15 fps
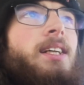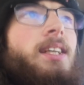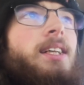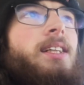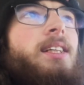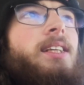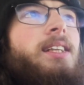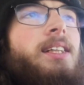
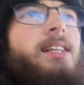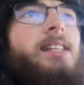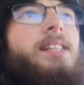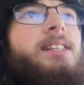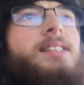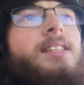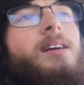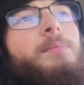In
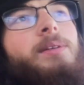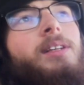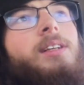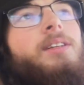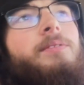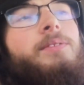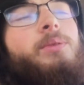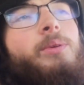the summer
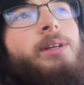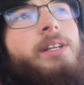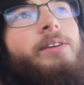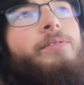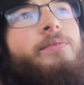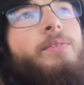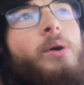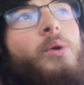of
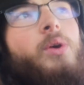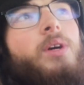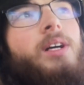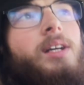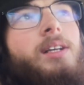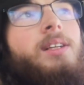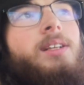24,